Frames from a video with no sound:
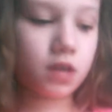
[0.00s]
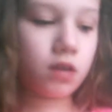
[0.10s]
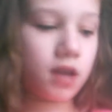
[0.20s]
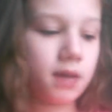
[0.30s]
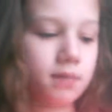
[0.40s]

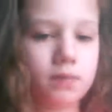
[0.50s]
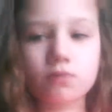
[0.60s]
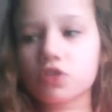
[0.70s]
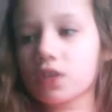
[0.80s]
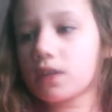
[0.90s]
Okay, I'm,
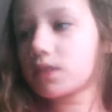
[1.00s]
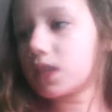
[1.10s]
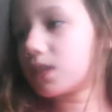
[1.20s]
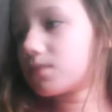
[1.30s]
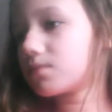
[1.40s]
I'm just gonna have
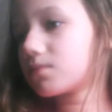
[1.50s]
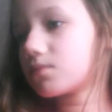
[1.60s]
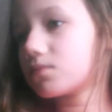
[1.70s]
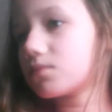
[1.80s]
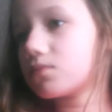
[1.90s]
to like
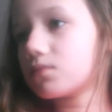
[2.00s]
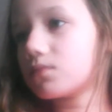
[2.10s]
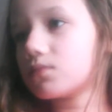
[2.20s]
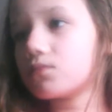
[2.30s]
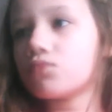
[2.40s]

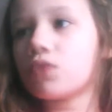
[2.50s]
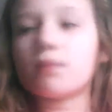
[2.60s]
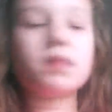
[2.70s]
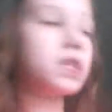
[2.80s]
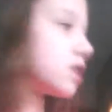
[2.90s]

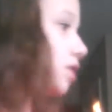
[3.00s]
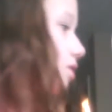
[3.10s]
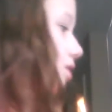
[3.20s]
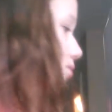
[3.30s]
rub this on